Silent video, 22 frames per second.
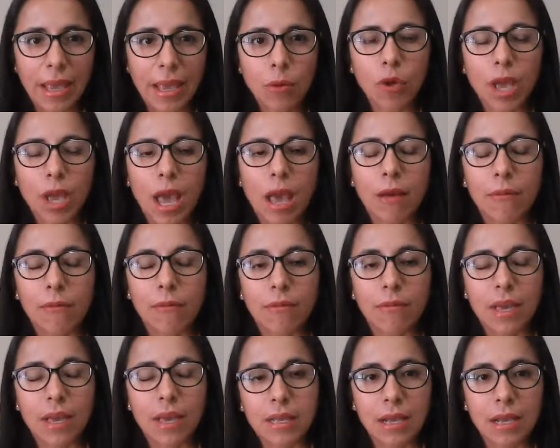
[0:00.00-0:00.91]
we have
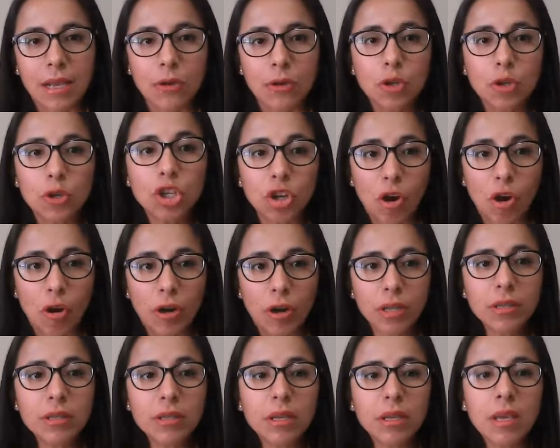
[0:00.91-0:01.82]
this anchor
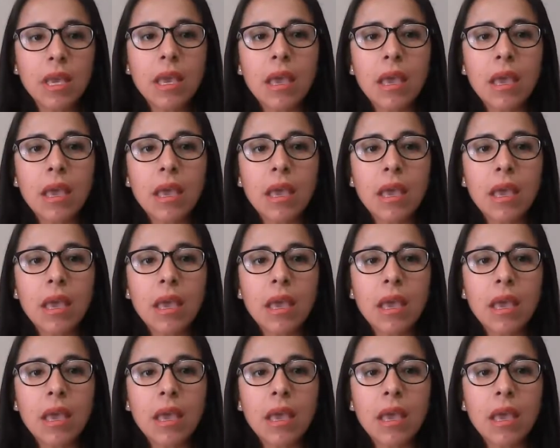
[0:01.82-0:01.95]
chart.